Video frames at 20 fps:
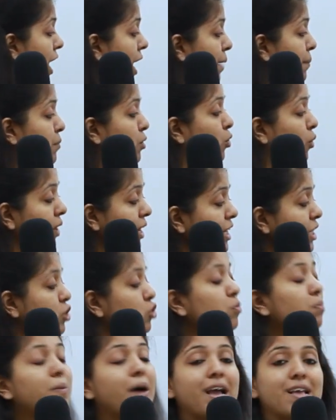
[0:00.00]
I'm going
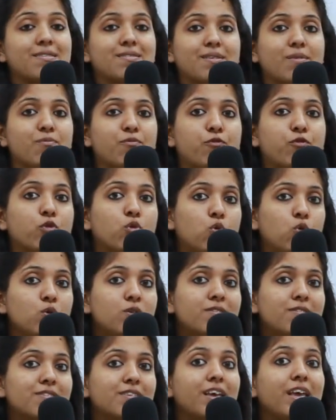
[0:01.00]
to buy some
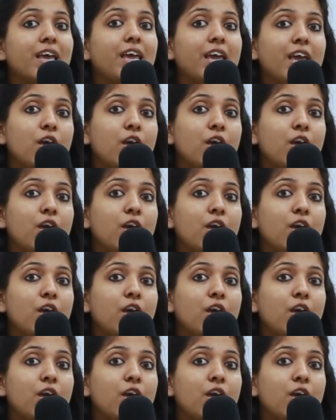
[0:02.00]
fruits